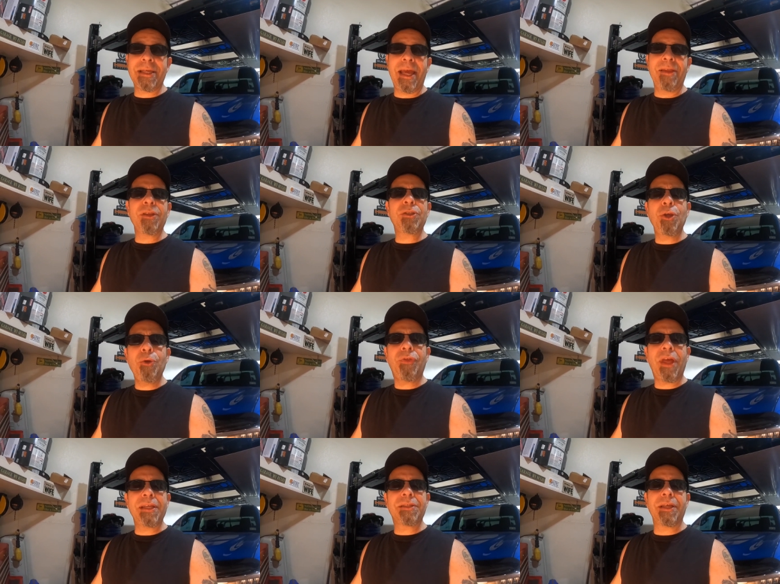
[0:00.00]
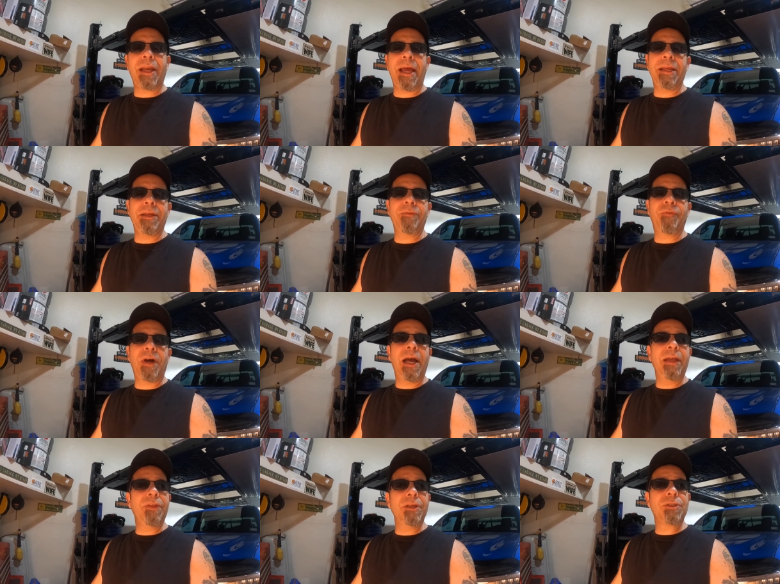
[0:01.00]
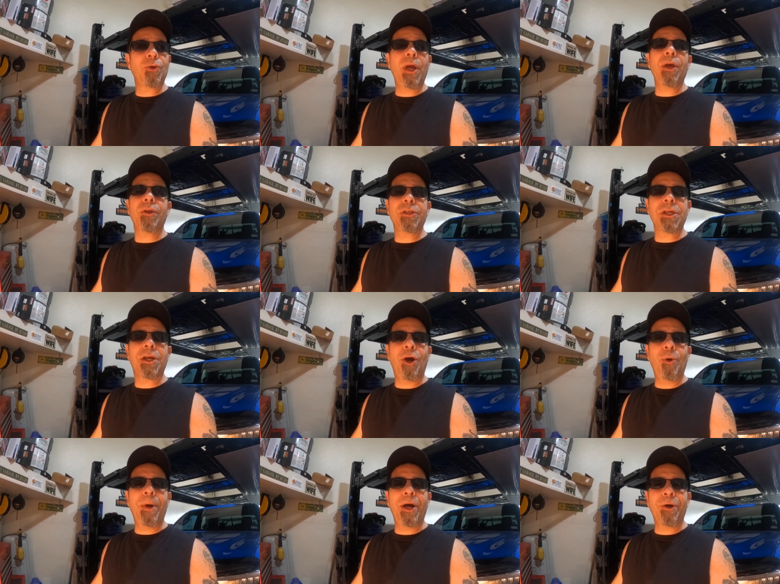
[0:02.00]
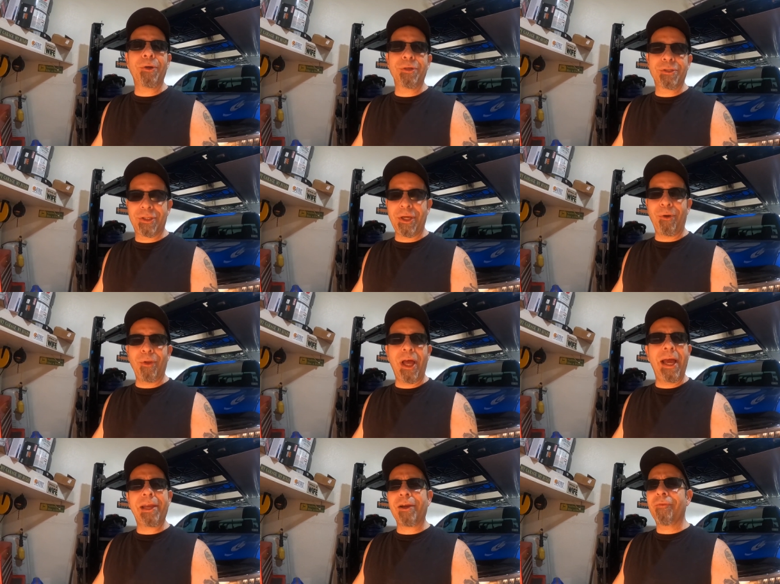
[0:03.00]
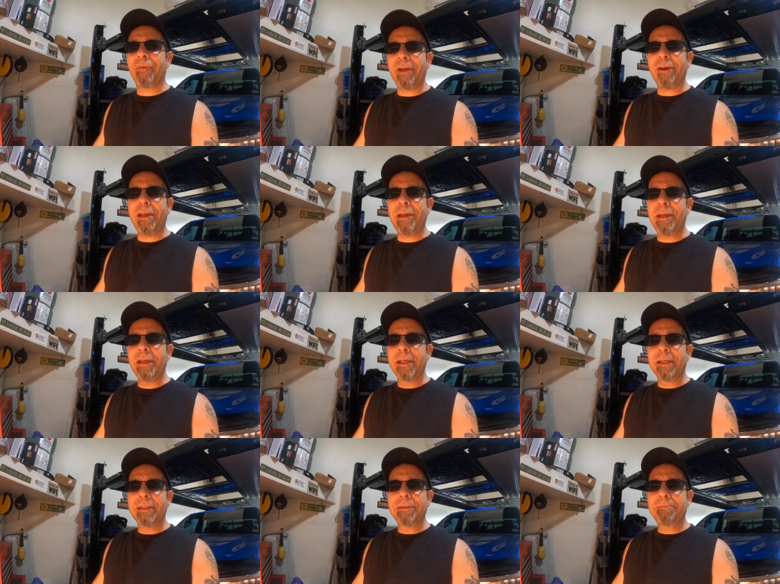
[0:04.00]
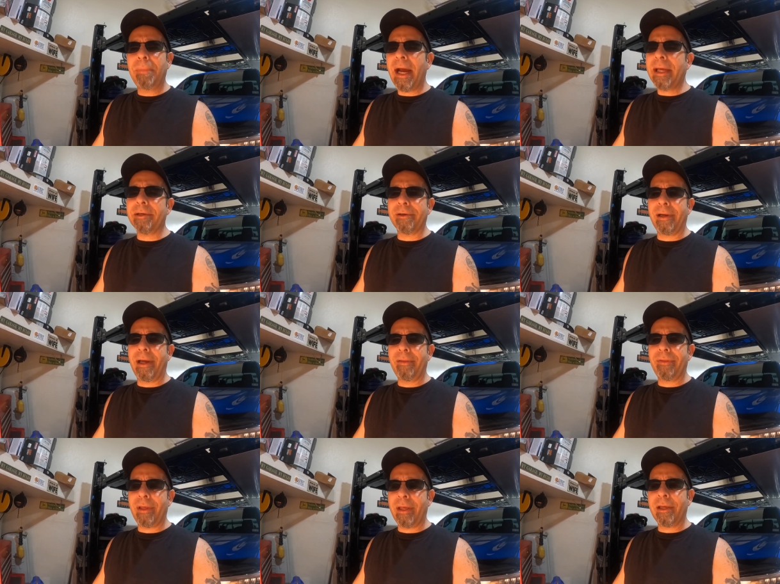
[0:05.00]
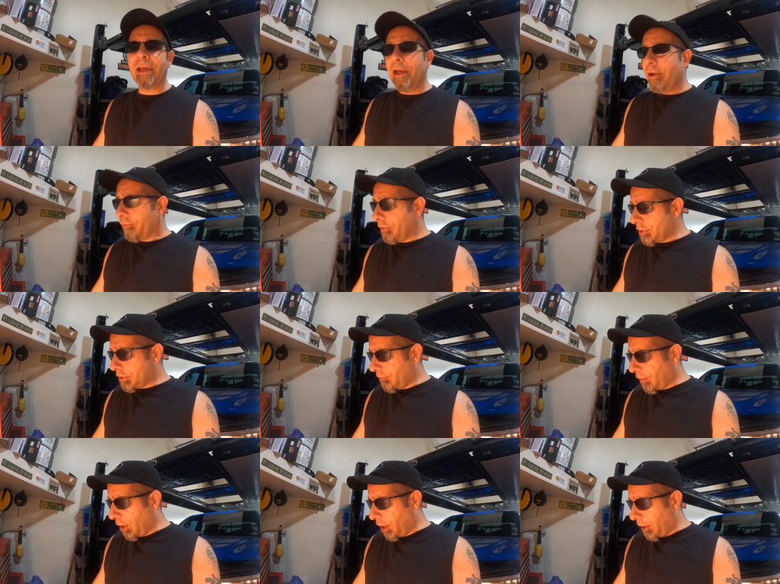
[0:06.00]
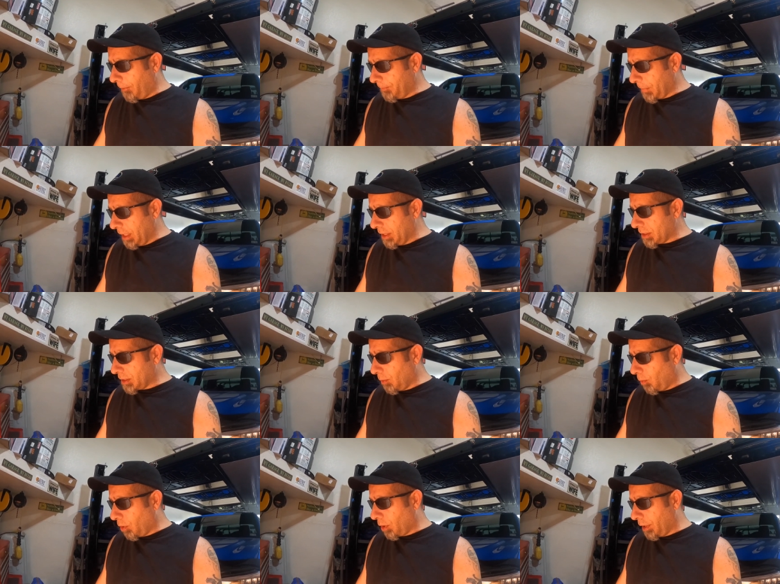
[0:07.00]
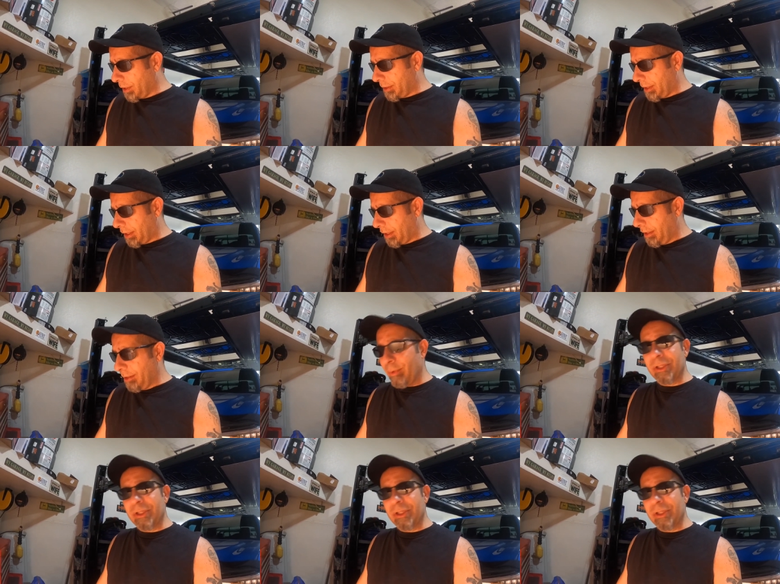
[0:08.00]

say, the two things that I did find that Toyota Tacoma owners don't like are very minor, I think. First of all is the warranty,